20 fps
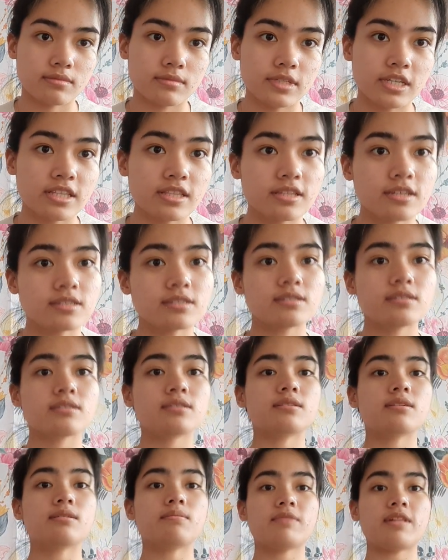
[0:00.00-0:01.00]
It doesn't
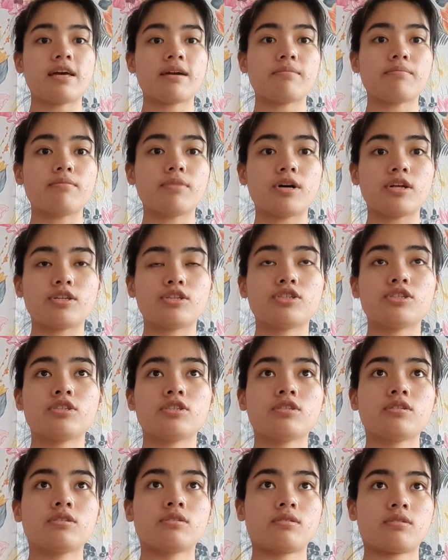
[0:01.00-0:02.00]
seem like much
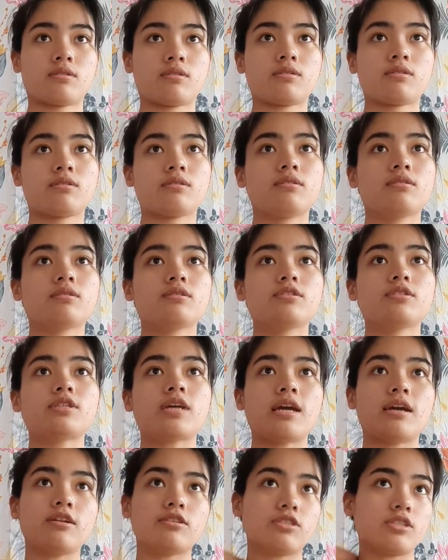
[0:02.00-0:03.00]

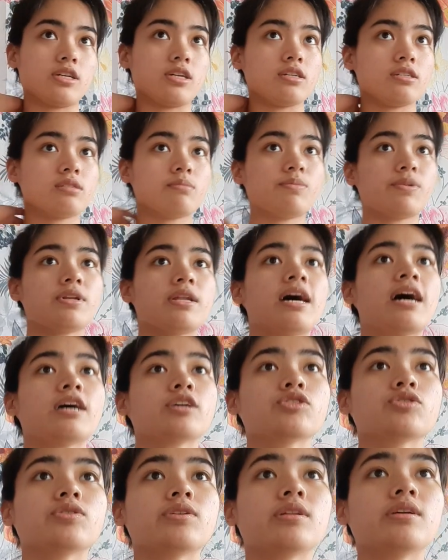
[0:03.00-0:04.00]
changes, but
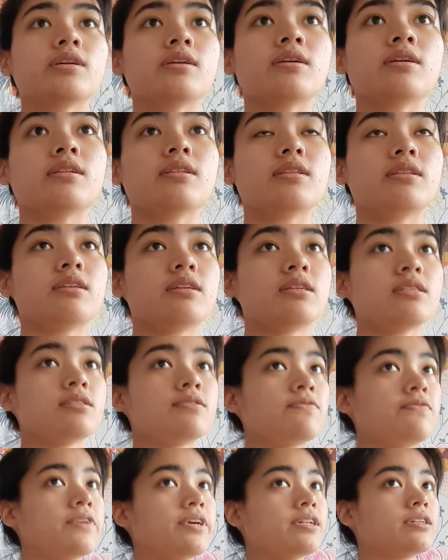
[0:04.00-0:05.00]
actually this
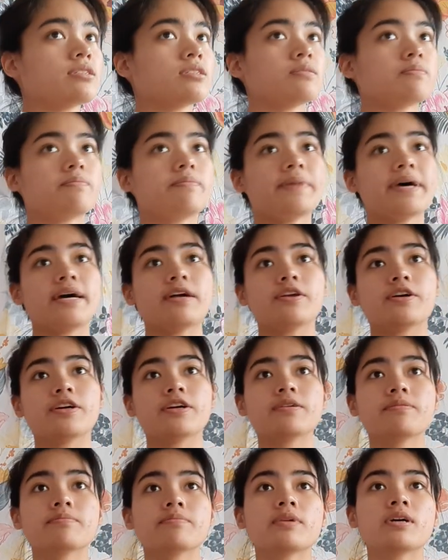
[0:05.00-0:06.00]
feels better.
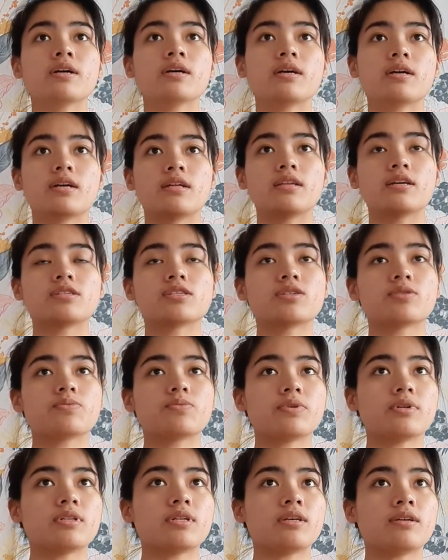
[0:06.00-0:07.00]
It doesn't
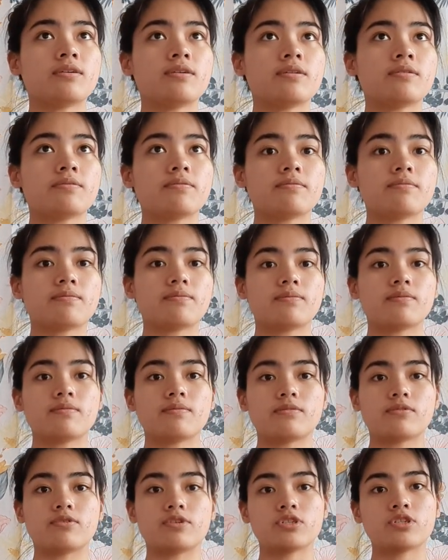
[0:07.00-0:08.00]
really
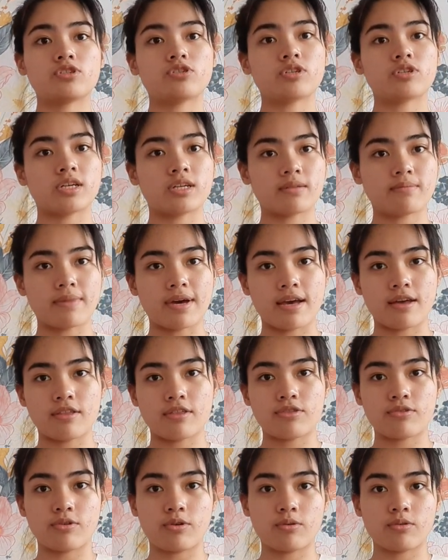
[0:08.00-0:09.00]
restrict my
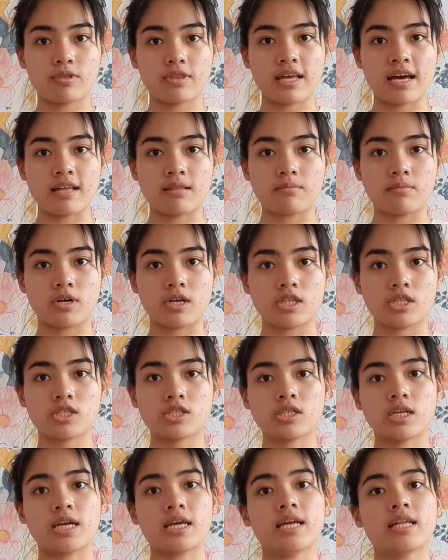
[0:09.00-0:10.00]
throat that much,
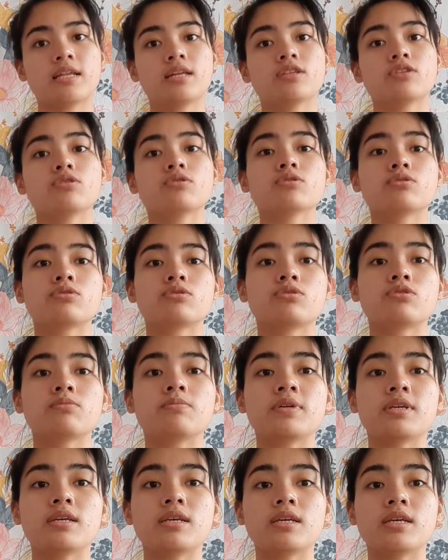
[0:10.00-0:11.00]
and it used to
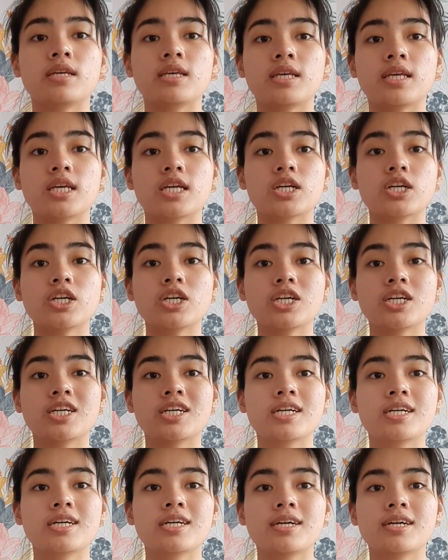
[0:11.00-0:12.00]
be here
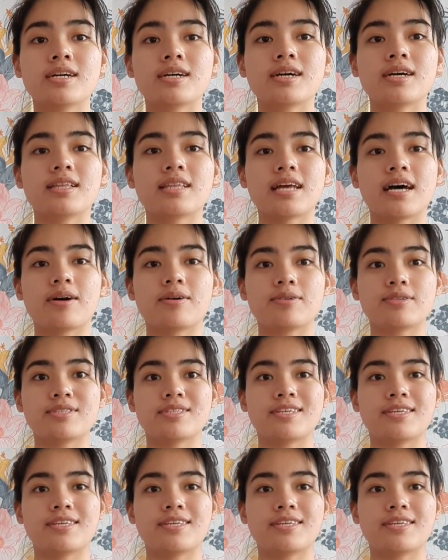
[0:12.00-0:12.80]
and now it's